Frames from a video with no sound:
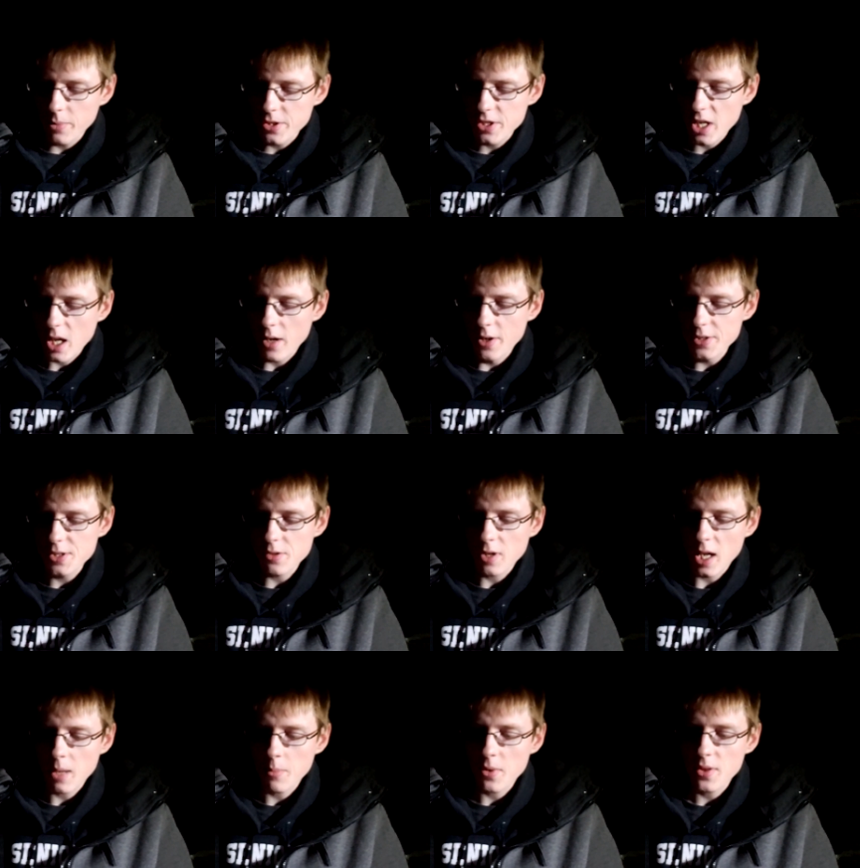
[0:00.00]
which also
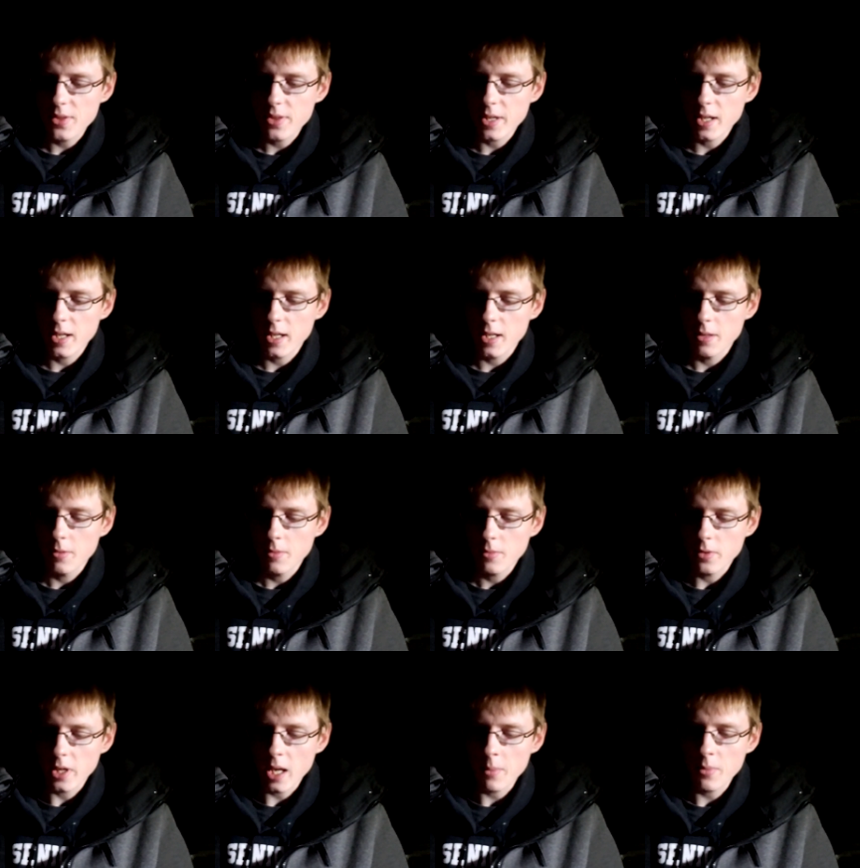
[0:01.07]
came with, uh,
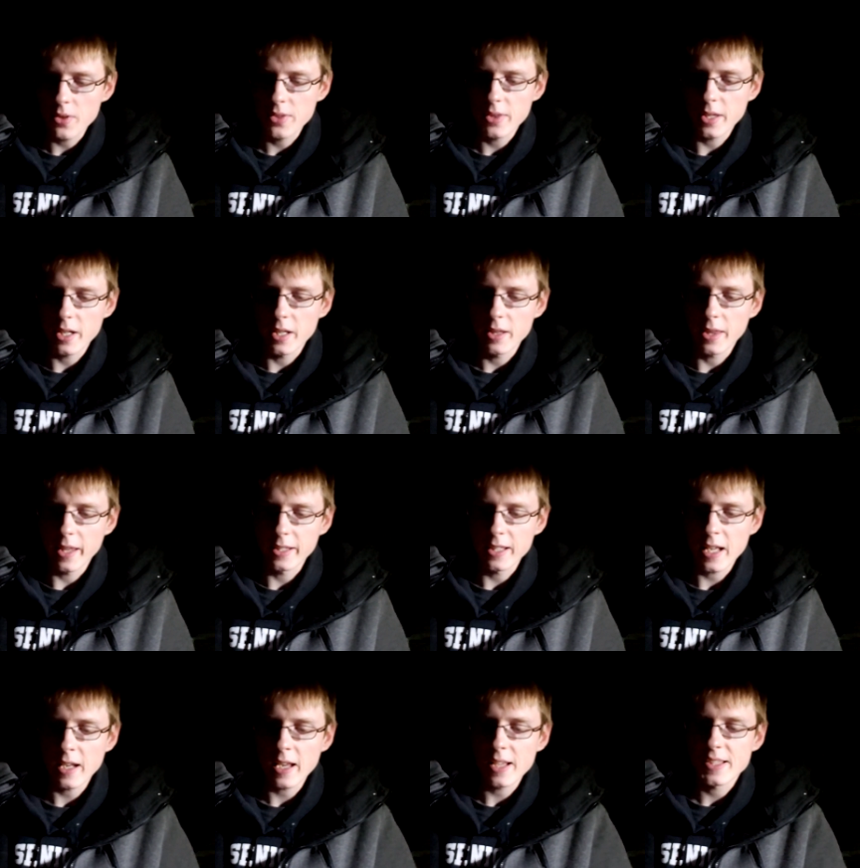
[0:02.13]
it came with, uh, like,
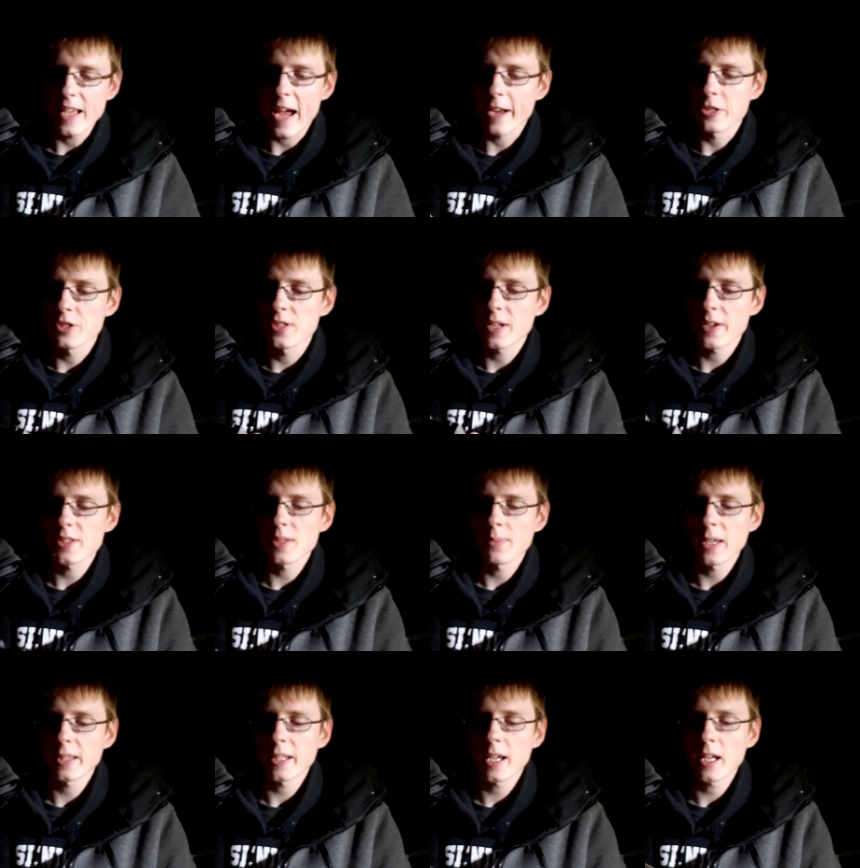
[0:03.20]
the NES action set or something
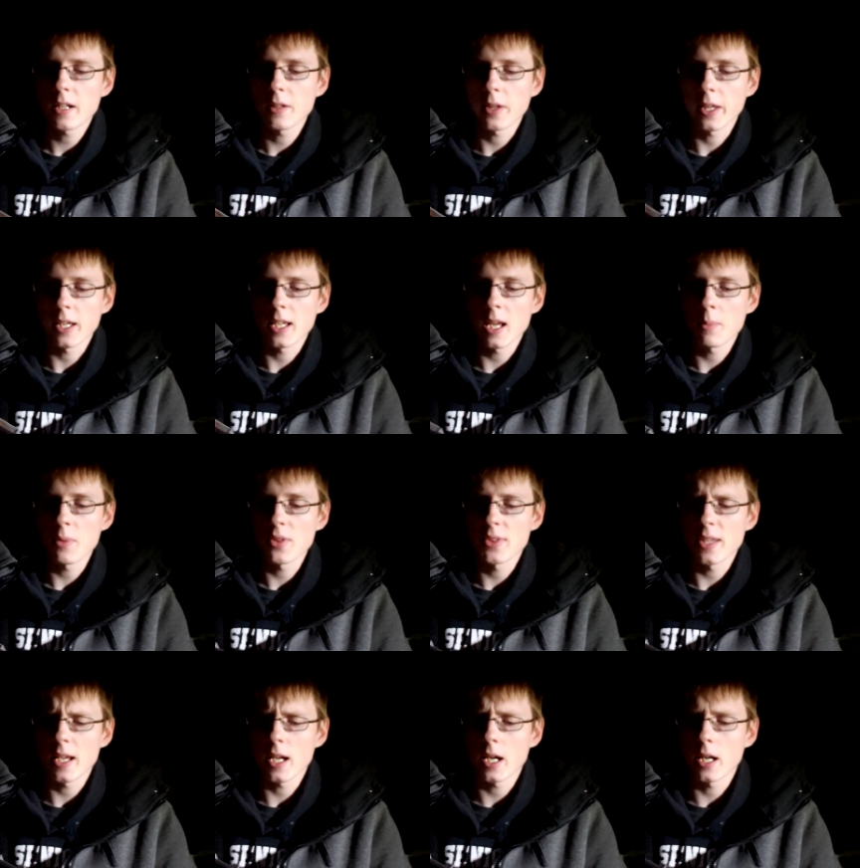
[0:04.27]
like that. Like, came with
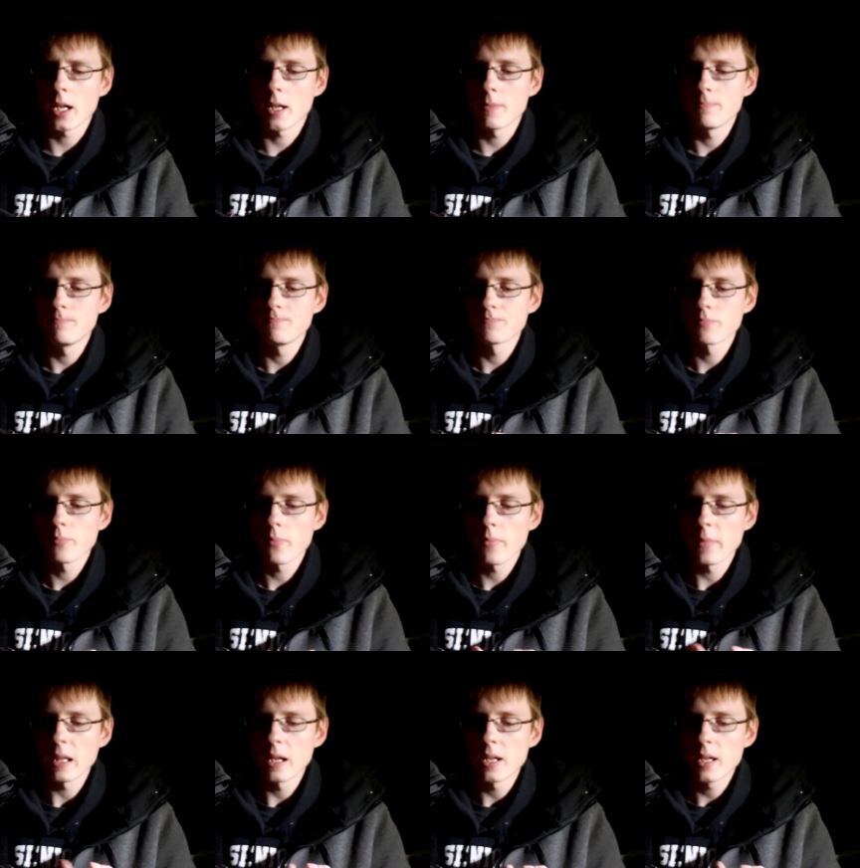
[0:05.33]
the, uh,
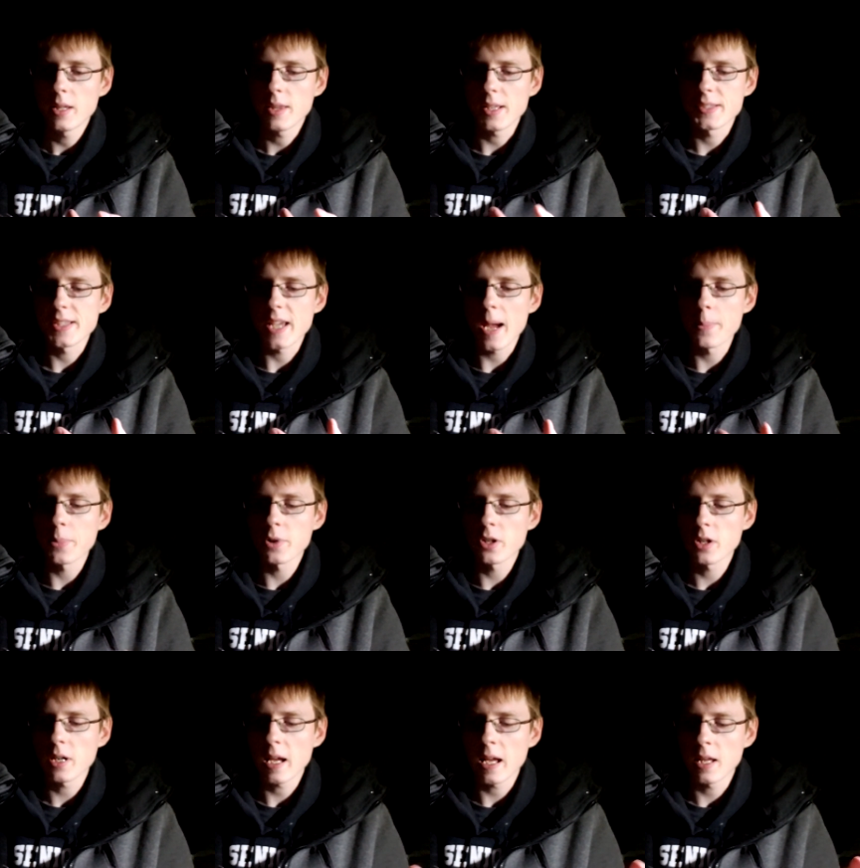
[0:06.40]
the
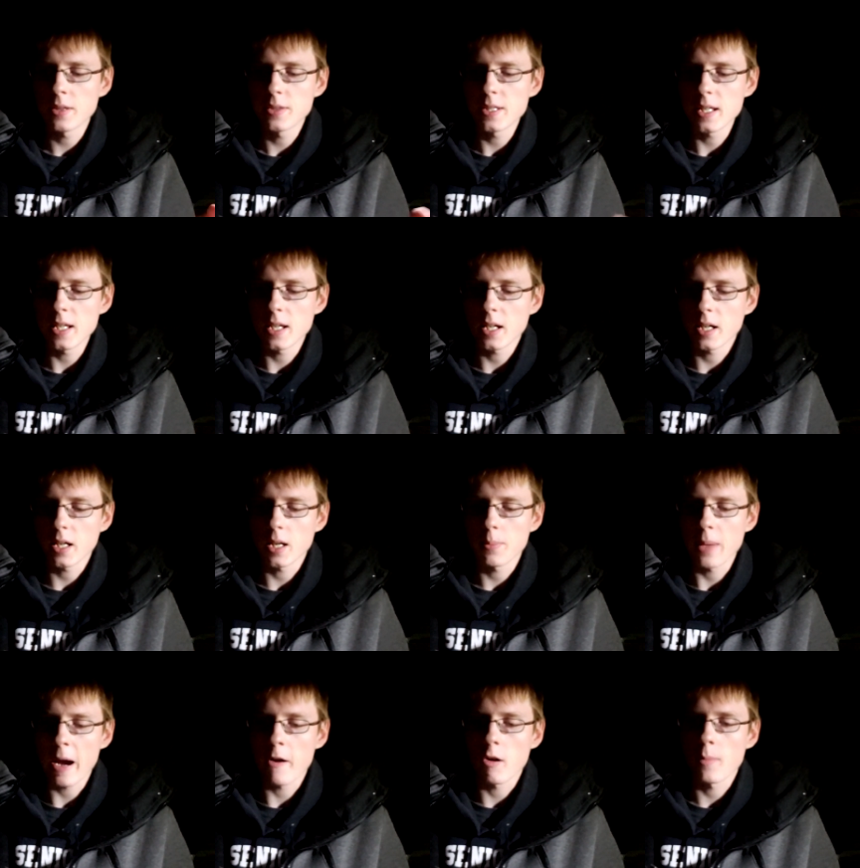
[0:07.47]
Zapper and the, uh,
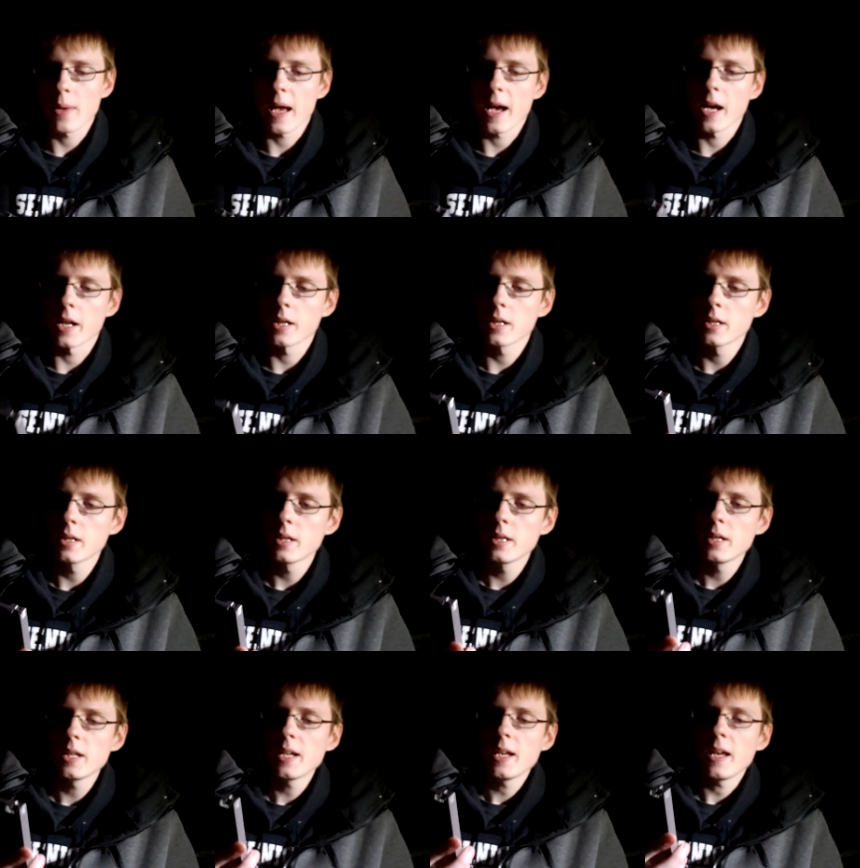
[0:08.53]
Power Pad.
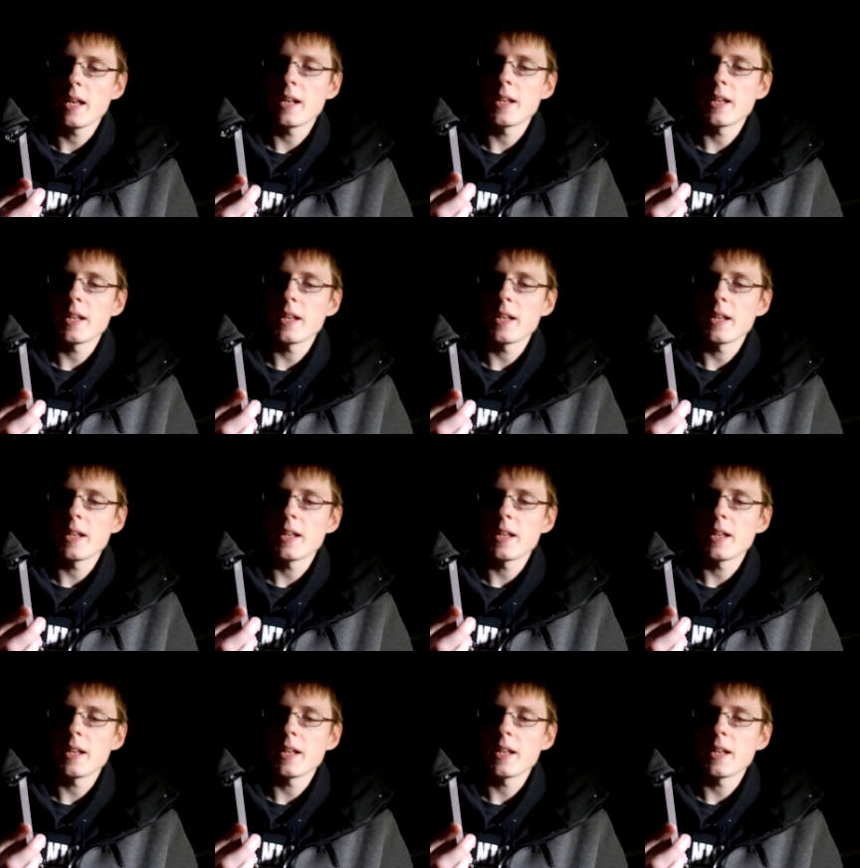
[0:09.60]
It